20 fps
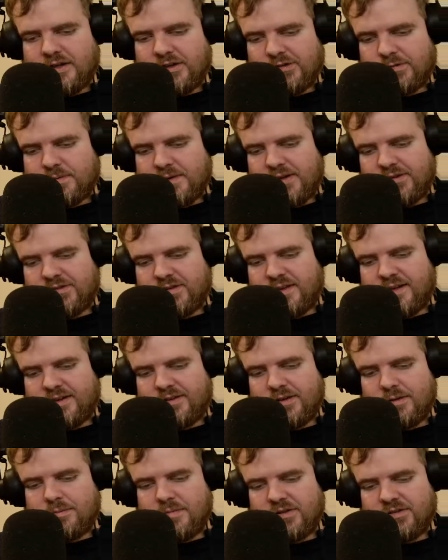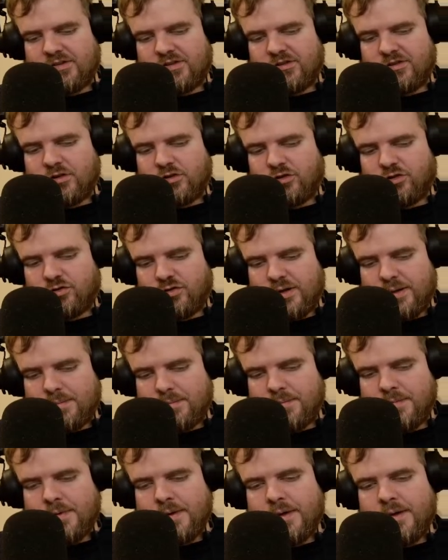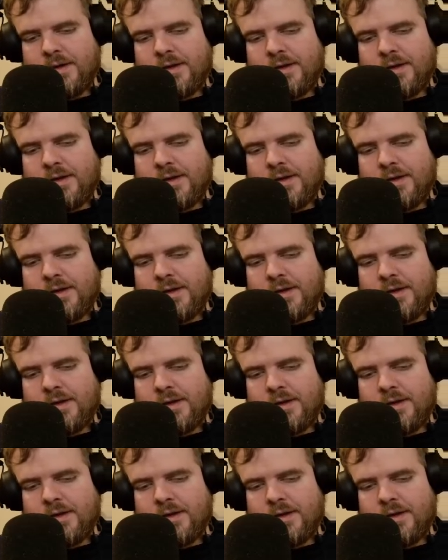Display selected messages on stream.